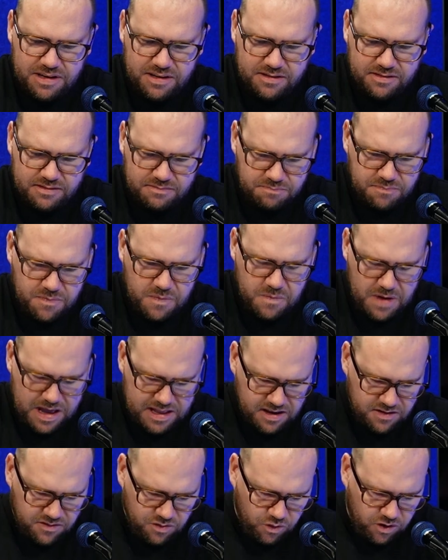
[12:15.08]
with,
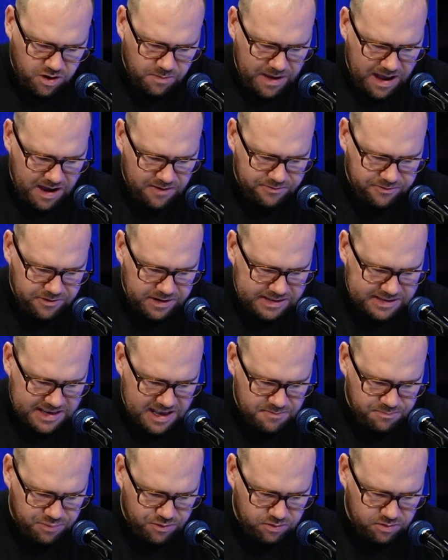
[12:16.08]
and you talk about, for
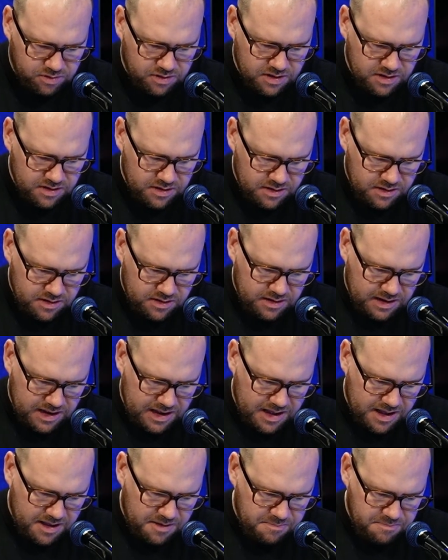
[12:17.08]
example,
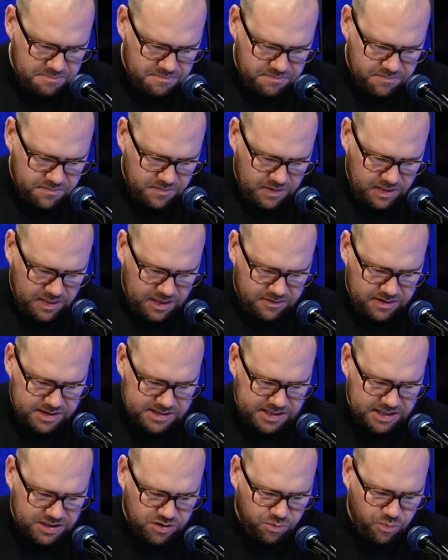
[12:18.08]
there
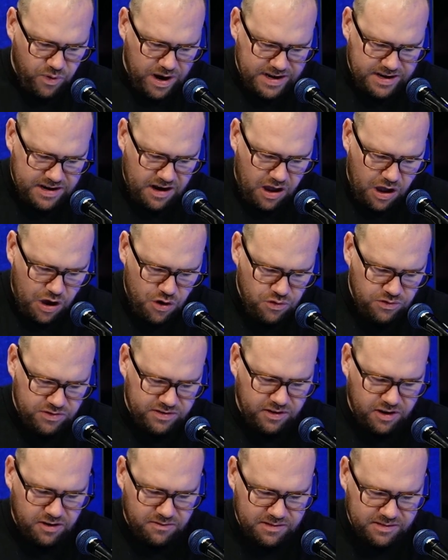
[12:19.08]
is this rent-to-own
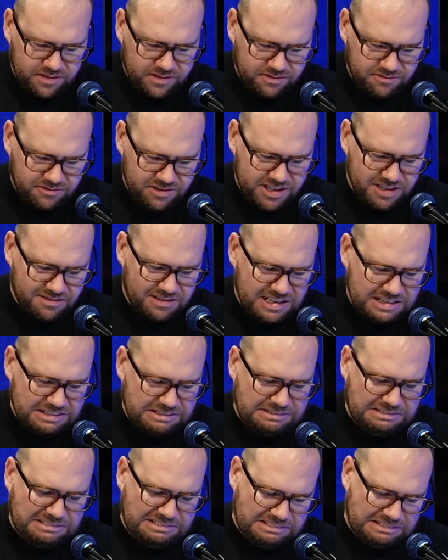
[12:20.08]
service, which I'm like,
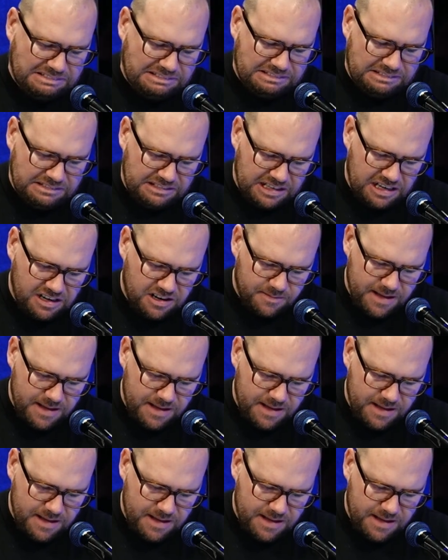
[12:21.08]
oh, don't